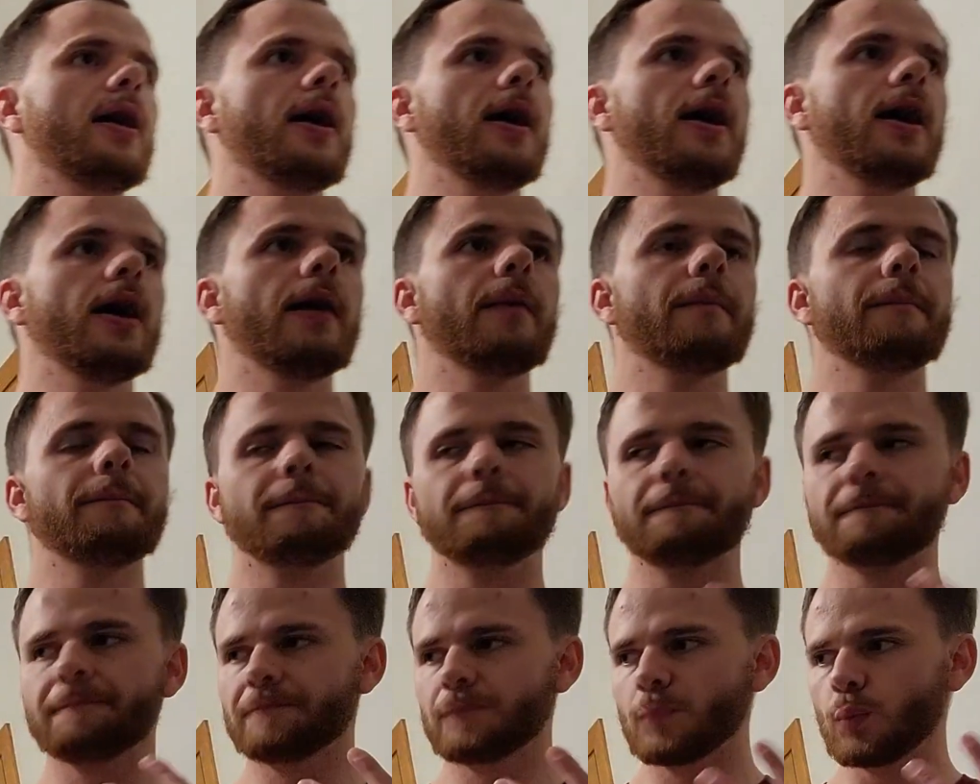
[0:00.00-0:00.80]
And
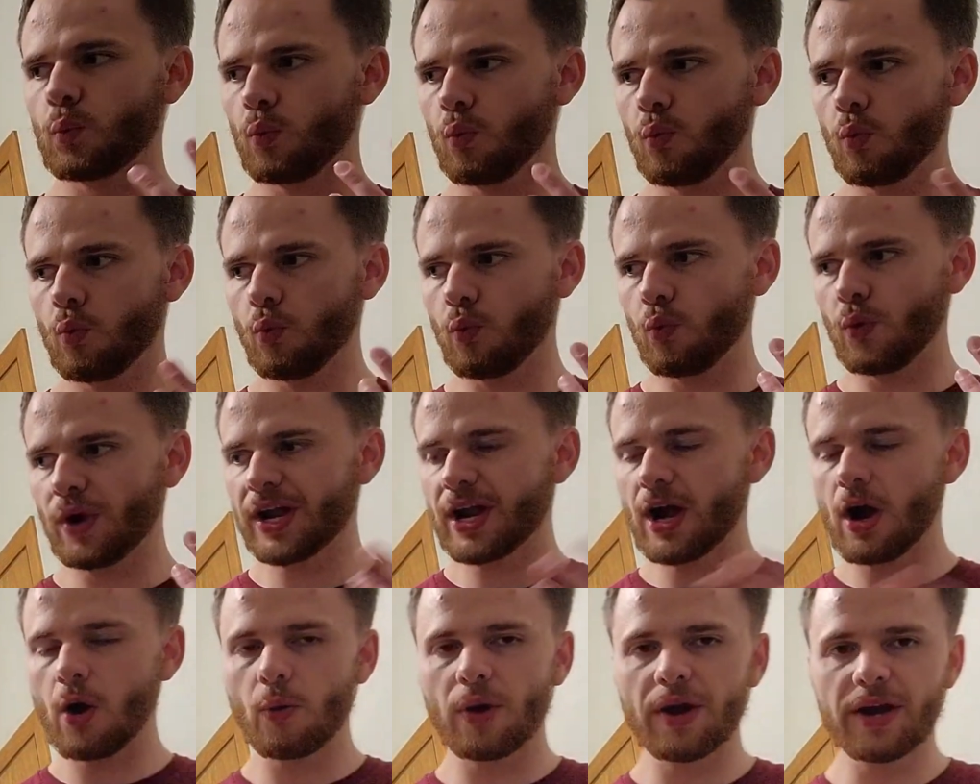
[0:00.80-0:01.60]
we
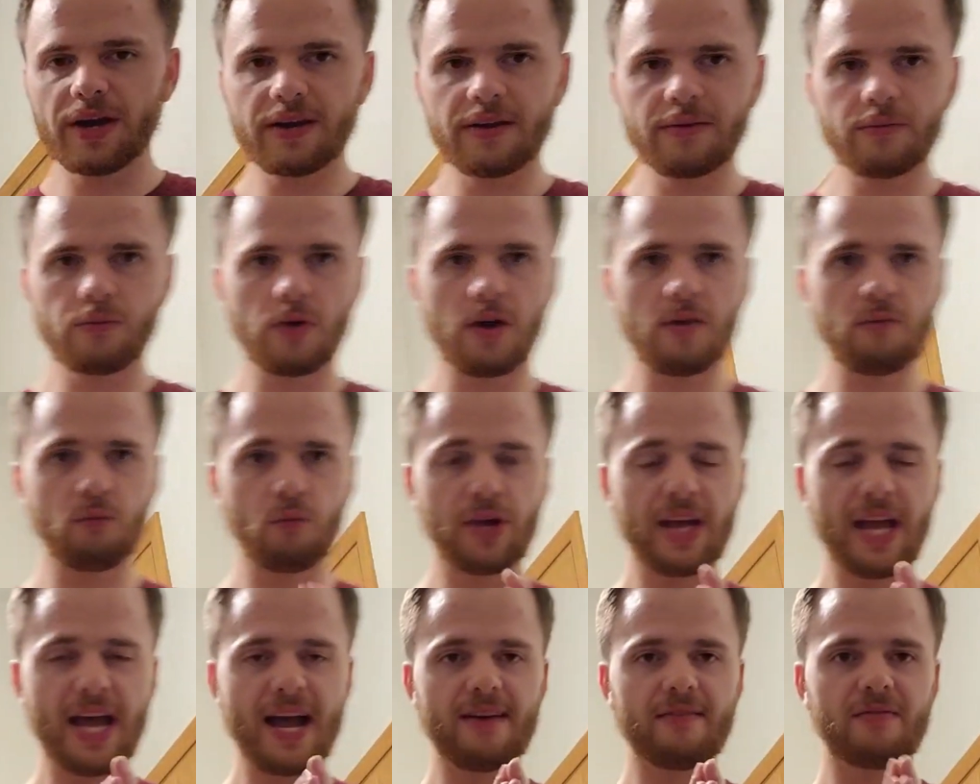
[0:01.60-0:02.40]
go in and
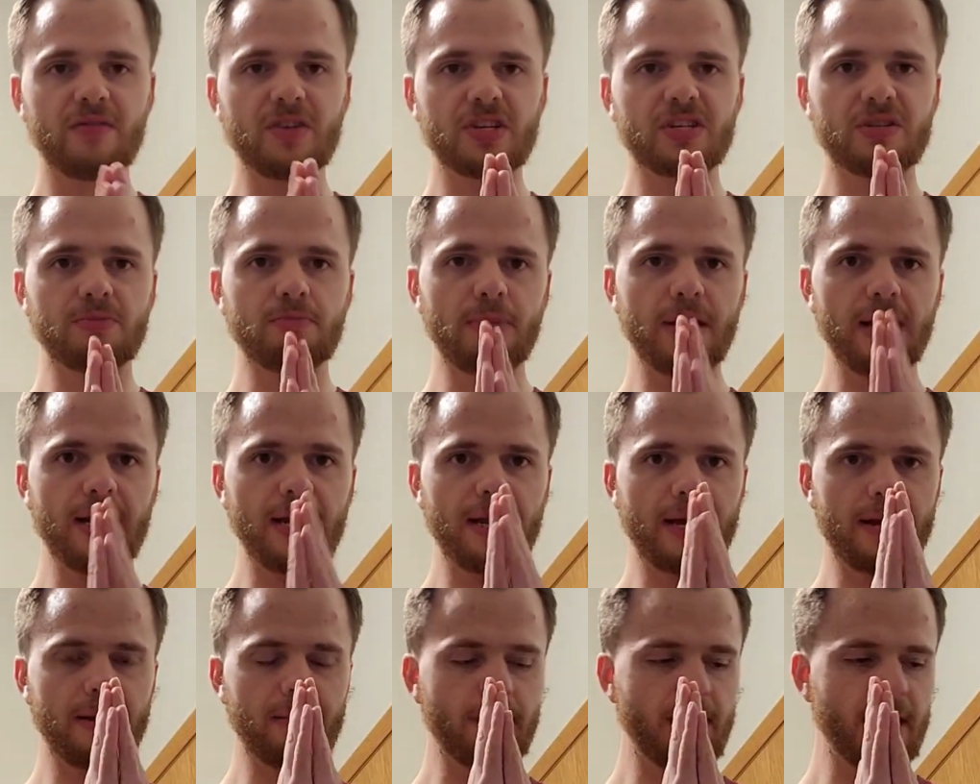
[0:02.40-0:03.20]
we have this
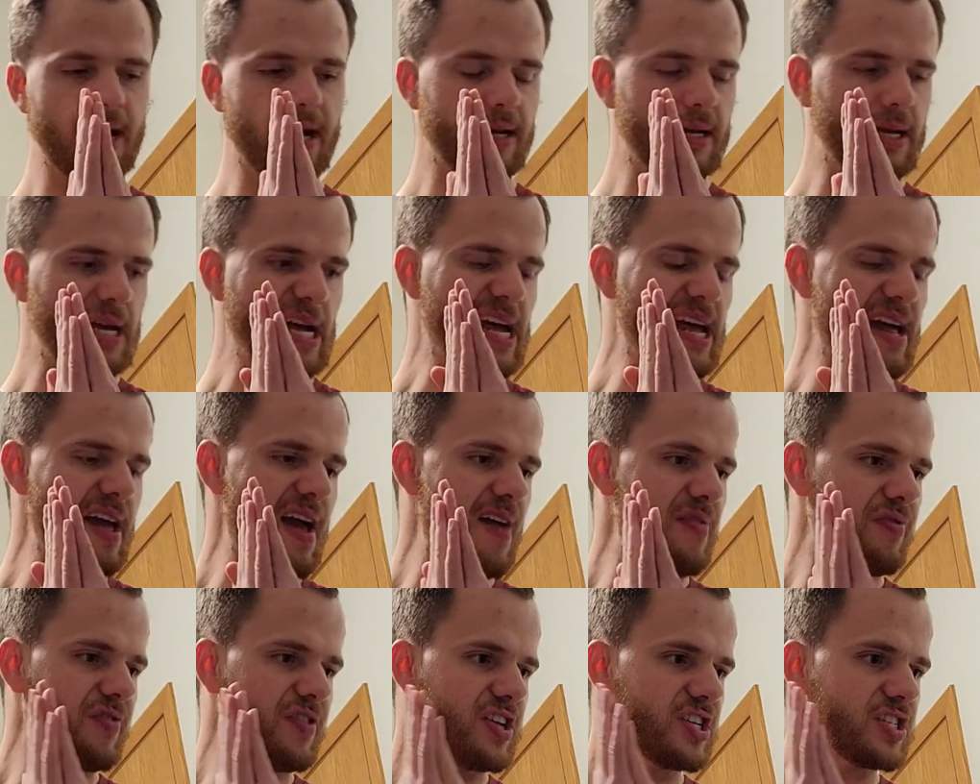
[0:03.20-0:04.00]
meeting, man.
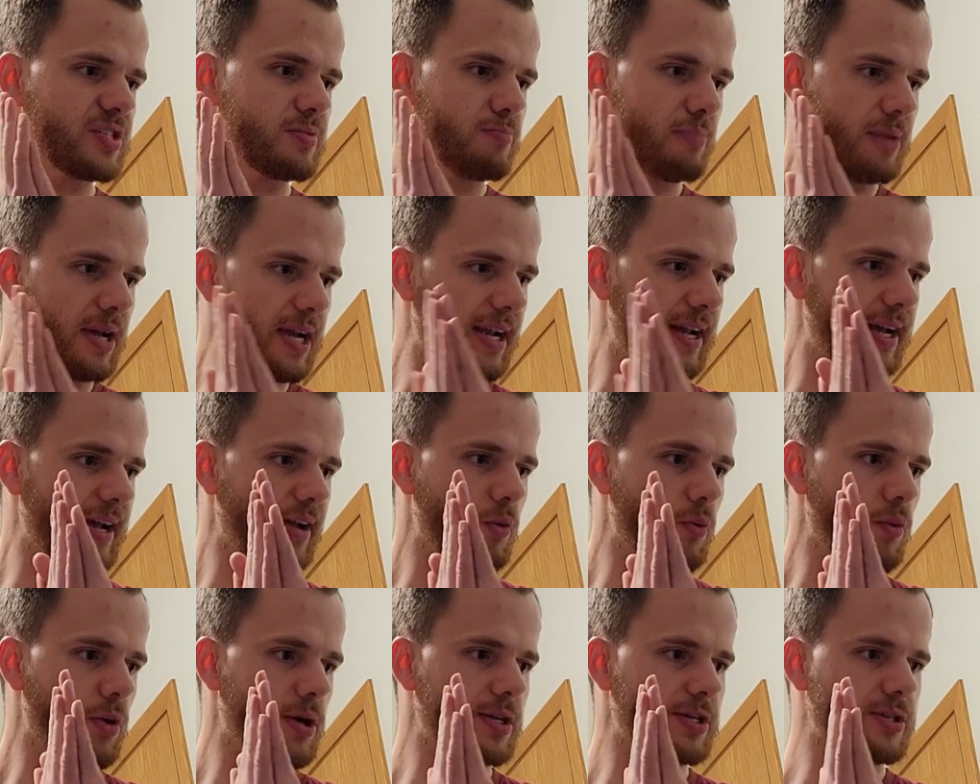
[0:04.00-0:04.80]
And this
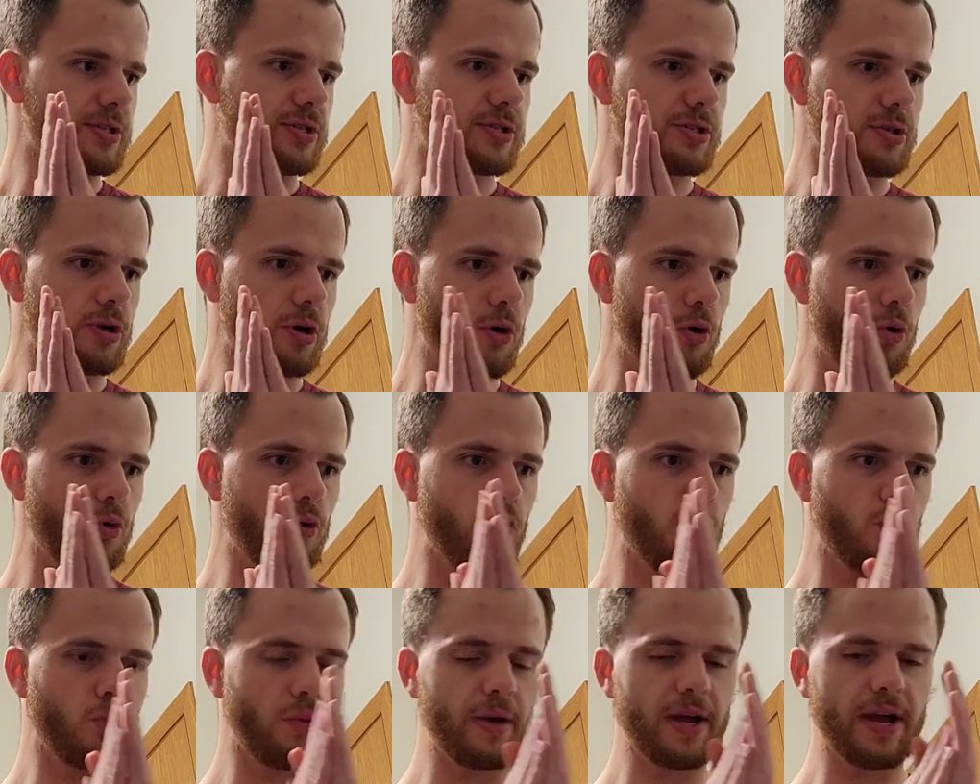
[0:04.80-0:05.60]
meeting was
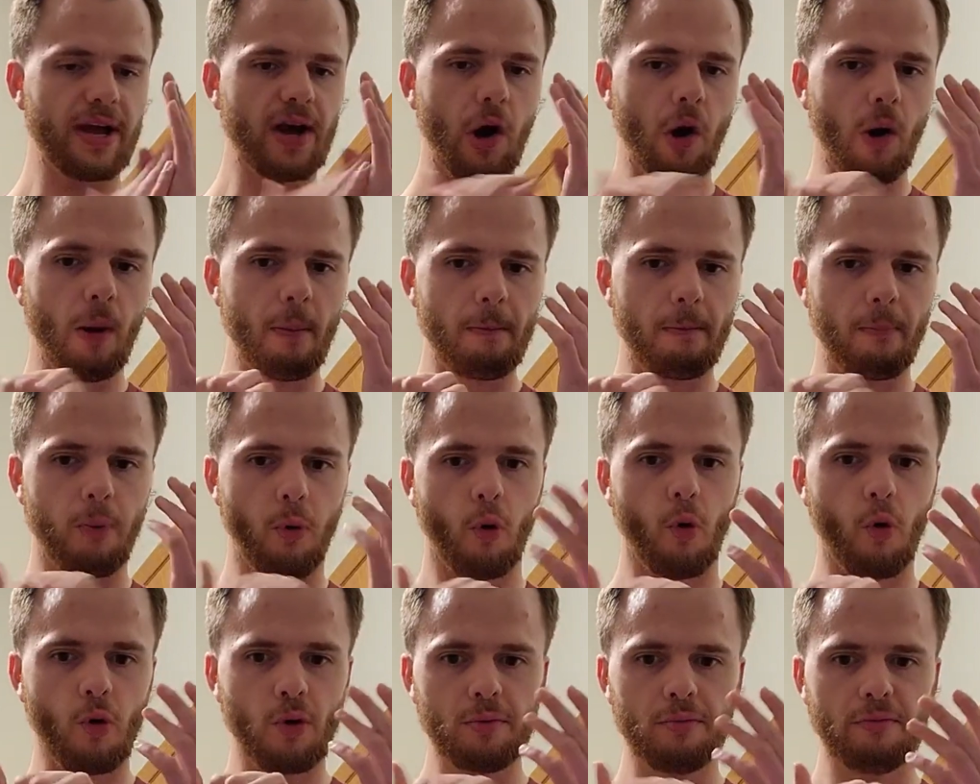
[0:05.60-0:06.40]
so
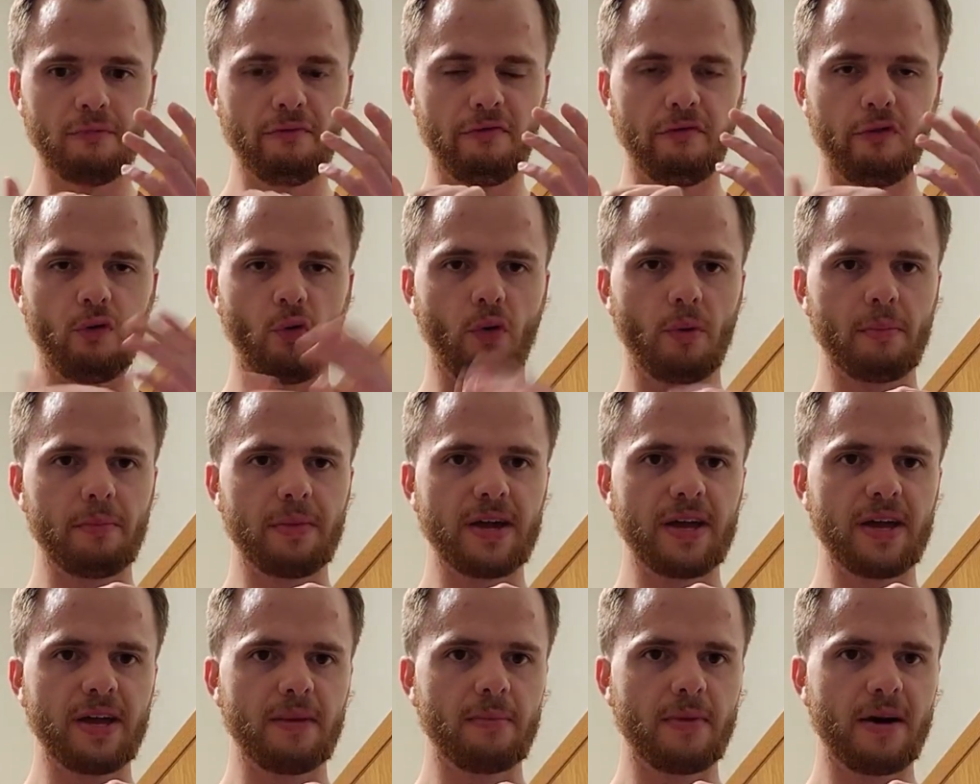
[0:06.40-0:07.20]
important for
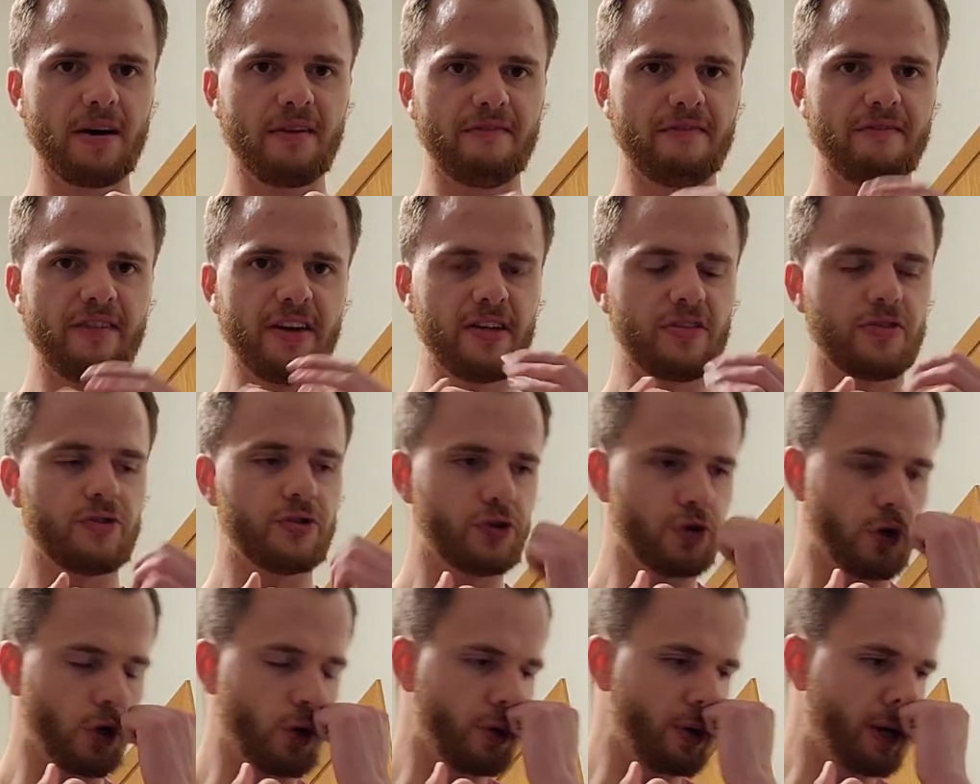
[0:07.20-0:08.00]
me in my
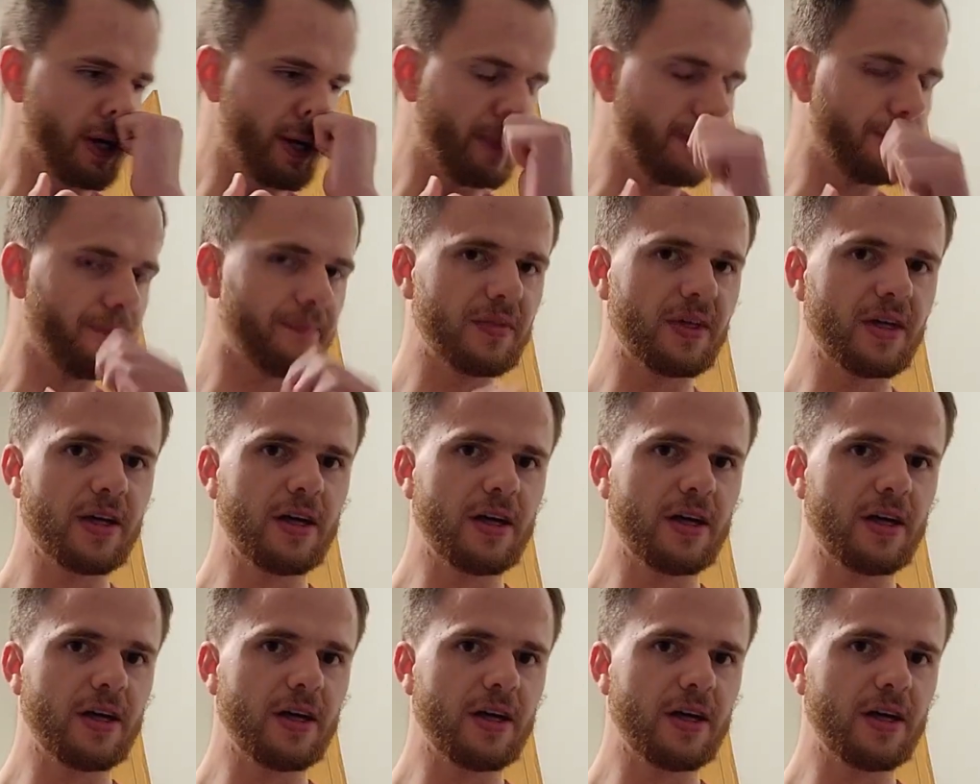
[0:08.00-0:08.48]
faith journey.